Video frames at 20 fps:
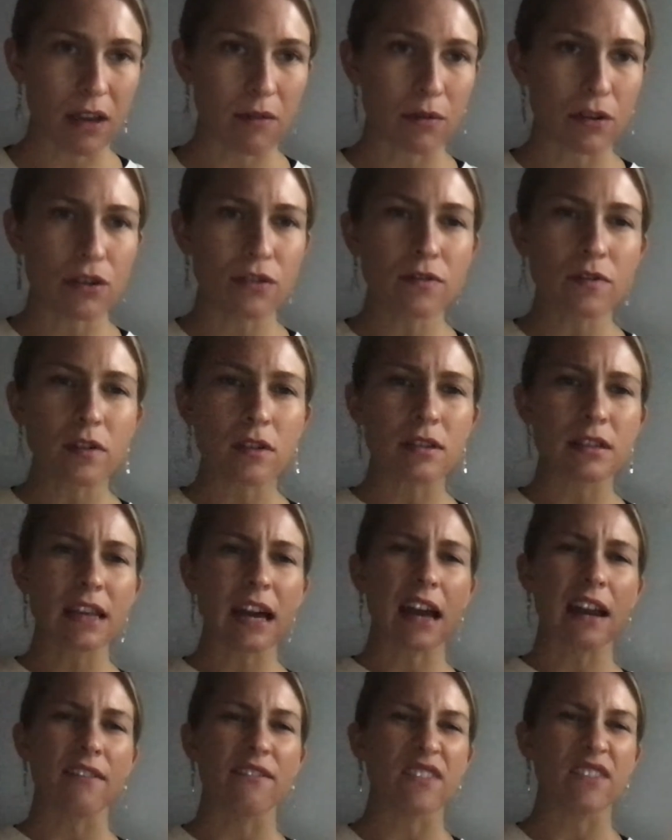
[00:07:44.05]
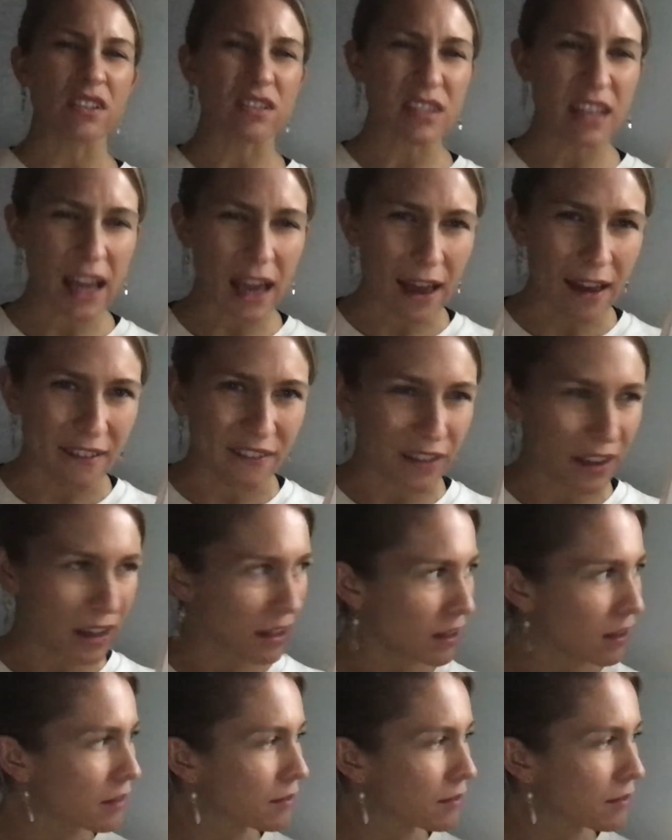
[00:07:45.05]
When you feel sad, it feels heavy.